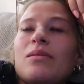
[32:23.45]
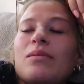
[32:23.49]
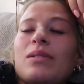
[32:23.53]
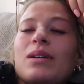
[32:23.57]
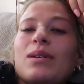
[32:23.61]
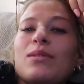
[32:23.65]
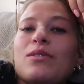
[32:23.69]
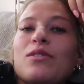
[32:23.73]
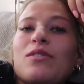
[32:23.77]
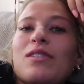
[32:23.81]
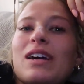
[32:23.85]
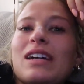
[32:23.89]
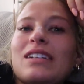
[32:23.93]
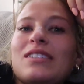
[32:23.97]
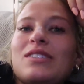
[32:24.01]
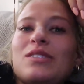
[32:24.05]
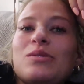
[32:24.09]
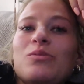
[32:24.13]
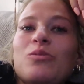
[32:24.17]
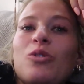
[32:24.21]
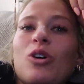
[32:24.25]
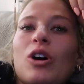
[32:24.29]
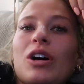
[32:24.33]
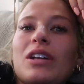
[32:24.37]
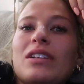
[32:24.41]
Bit of a
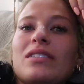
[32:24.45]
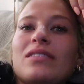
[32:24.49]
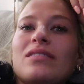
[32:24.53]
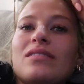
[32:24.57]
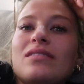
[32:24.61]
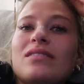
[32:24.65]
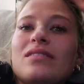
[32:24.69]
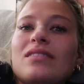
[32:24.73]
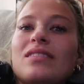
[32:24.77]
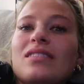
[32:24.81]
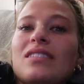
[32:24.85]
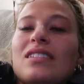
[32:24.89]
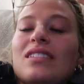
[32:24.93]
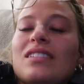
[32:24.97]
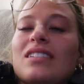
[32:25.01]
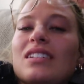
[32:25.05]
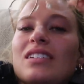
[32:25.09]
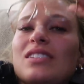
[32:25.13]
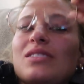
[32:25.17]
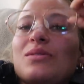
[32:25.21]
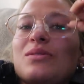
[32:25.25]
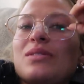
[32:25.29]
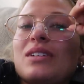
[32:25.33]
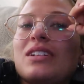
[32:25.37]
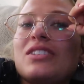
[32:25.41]
random one.
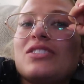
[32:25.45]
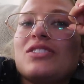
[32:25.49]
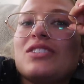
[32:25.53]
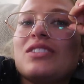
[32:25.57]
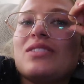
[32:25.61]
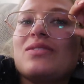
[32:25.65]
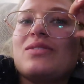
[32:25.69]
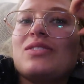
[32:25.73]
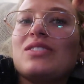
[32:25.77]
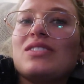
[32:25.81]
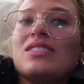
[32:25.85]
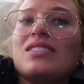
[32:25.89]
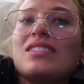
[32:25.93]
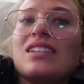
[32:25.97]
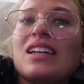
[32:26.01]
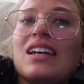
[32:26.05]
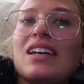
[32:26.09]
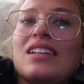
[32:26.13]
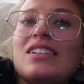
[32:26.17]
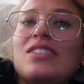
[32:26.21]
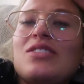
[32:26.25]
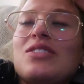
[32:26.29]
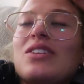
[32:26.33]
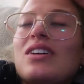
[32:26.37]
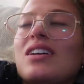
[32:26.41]
That's what I should have just
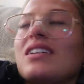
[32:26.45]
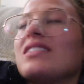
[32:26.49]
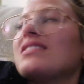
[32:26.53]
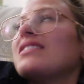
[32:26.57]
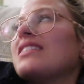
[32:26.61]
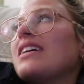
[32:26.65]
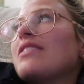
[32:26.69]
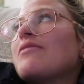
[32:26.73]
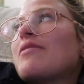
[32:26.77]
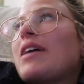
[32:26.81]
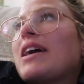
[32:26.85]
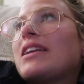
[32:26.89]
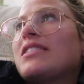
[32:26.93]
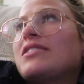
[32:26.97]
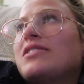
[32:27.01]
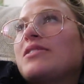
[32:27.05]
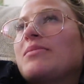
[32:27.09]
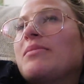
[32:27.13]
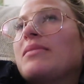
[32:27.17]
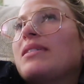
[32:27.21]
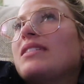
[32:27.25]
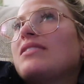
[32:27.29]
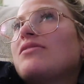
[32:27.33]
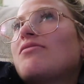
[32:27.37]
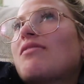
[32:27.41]
said. You can't say
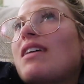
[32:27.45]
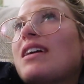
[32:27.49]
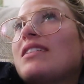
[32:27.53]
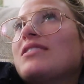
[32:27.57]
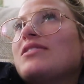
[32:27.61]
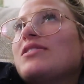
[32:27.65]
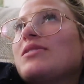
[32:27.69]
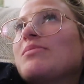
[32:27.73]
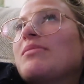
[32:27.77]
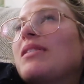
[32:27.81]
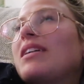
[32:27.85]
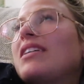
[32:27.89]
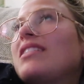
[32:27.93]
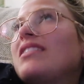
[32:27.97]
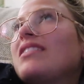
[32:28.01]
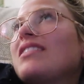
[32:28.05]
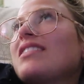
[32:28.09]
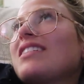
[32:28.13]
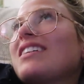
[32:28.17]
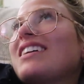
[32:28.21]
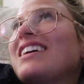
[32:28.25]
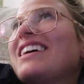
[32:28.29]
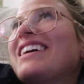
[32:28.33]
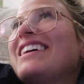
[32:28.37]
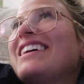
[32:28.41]
random, randoman.